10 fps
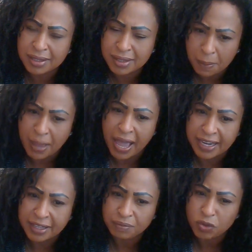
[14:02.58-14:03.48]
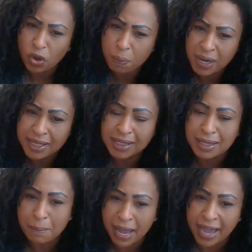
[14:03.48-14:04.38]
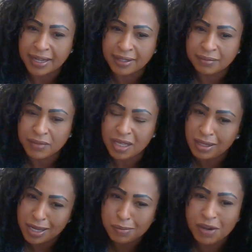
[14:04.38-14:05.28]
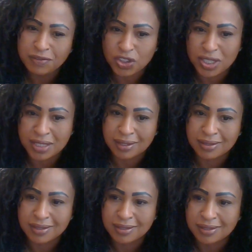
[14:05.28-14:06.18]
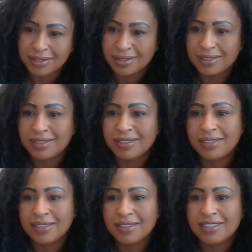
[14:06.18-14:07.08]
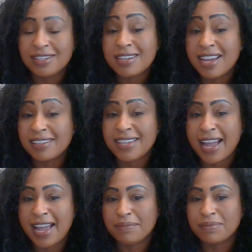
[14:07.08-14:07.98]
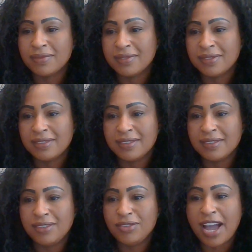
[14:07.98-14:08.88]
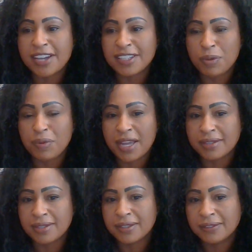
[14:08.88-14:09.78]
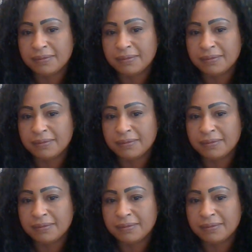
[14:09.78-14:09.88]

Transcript: to somebody, go bless somebody in the name of Jesus. Till next time, you guys be blessed.